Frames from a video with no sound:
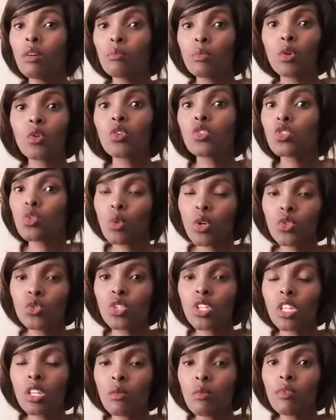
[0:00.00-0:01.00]
because you want to
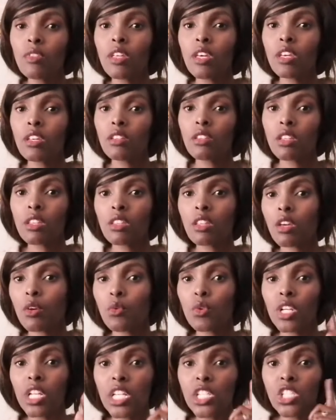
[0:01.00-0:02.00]
keep the
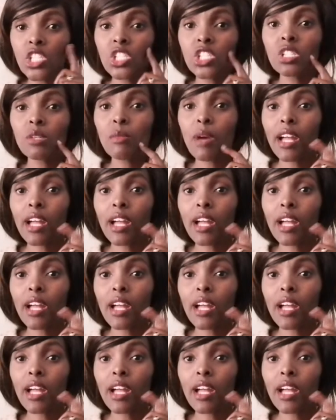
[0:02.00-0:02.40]
relationship